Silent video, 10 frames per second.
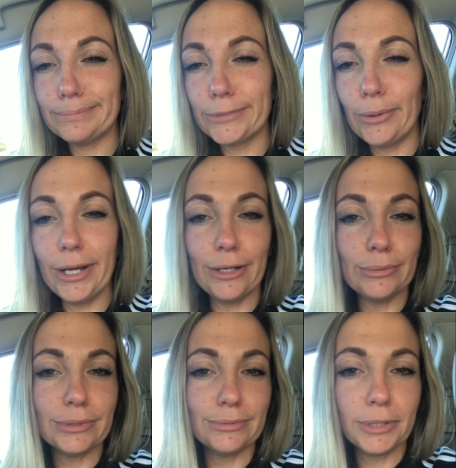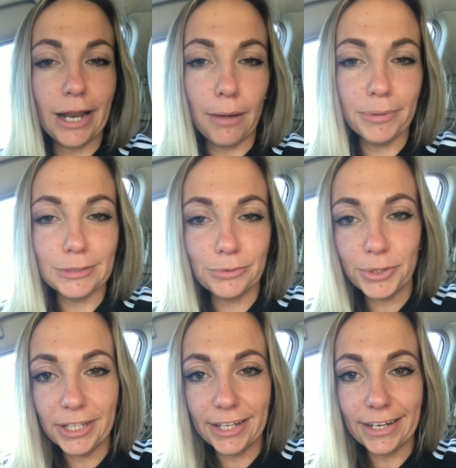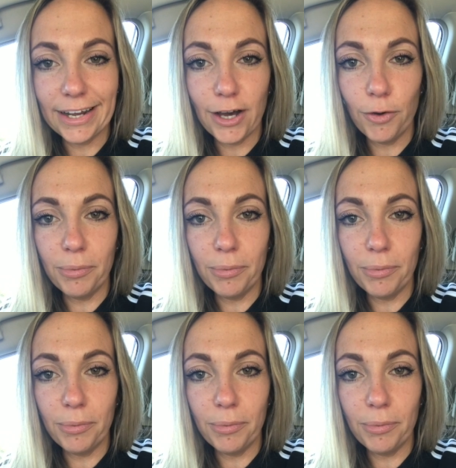who knows what happens between then and now,